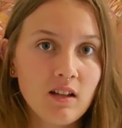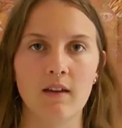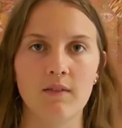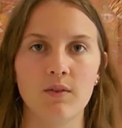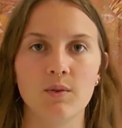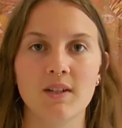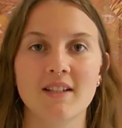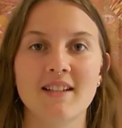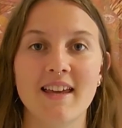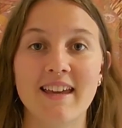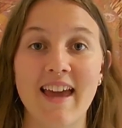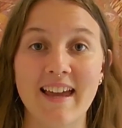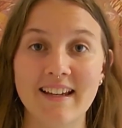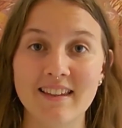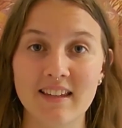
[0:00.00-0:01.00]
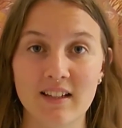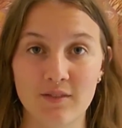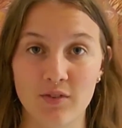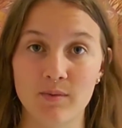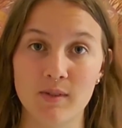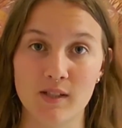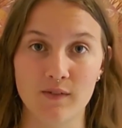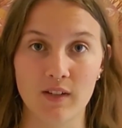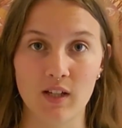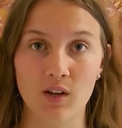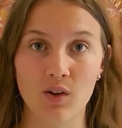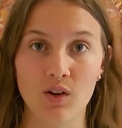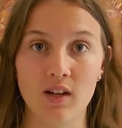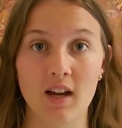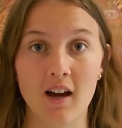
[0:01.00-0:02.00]
If you were to take anything from this video,
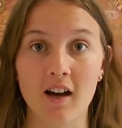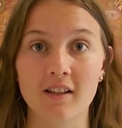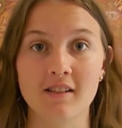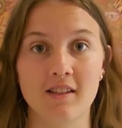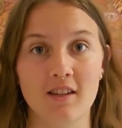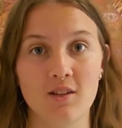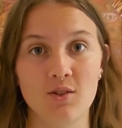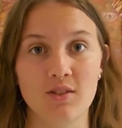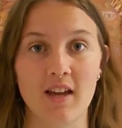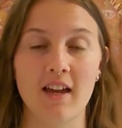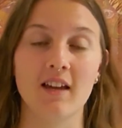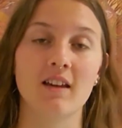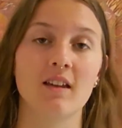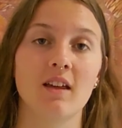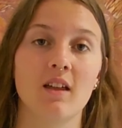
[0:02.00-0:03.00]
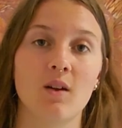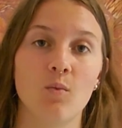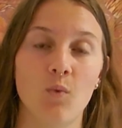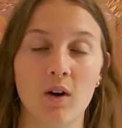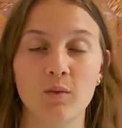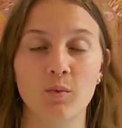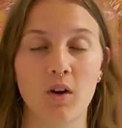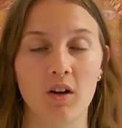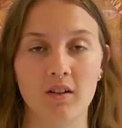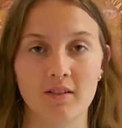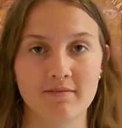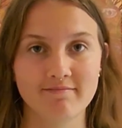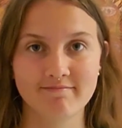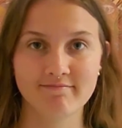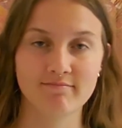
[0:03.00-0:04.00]
I'd ask that you take one word:
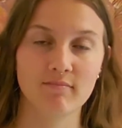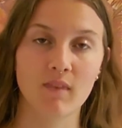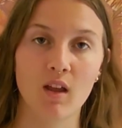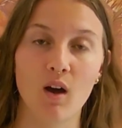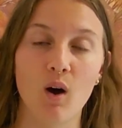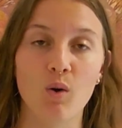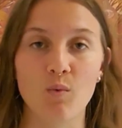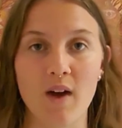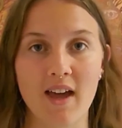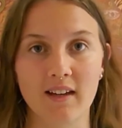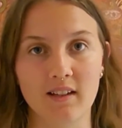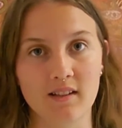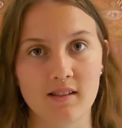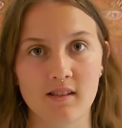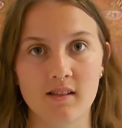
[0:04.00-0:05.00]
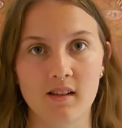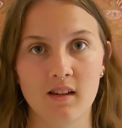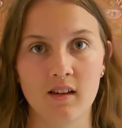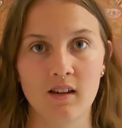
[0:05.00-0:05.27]
awareness.